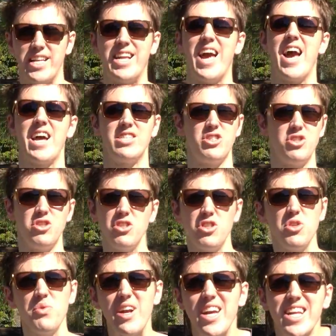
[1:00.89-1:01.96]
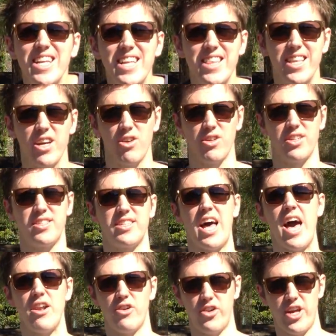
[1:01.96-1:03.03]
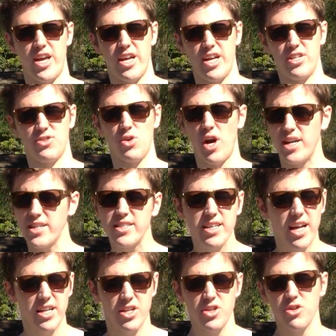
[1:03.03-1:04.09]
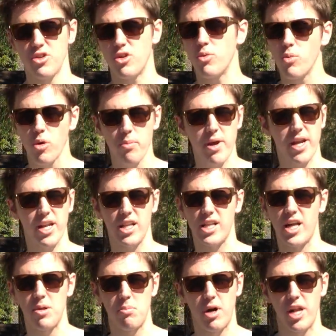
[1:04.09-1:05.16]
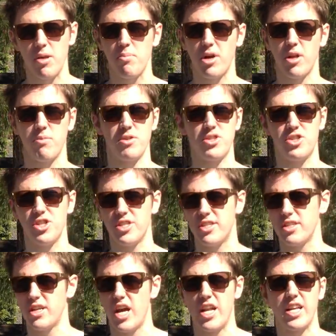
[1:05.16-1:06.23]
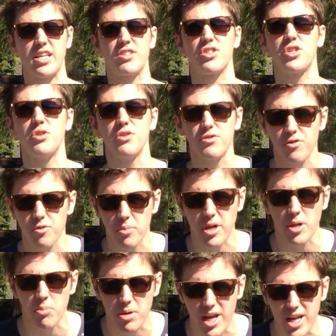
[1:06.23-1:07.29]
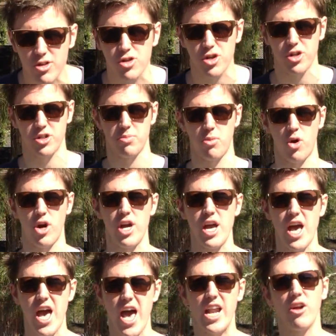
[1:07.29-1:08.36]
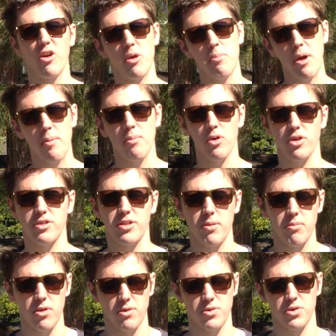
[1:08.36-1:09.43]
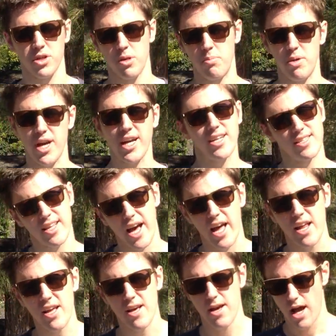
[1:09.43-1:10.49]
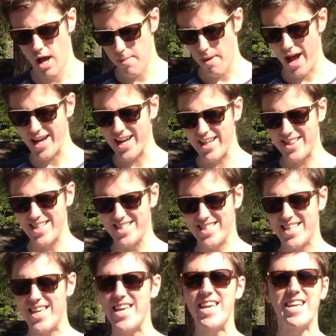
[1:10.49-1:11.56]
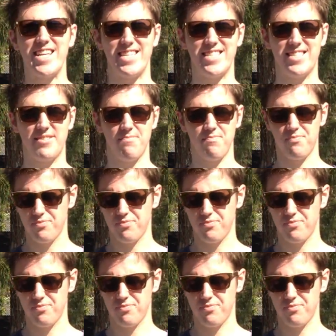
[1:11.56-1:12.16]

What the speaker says: and edge, and just do anything on a Saturday. And so I decided to do it. You weren't making a lot of money, but it was just an excuse for me to be at church more. And I remember something that was really big is that I got these keys,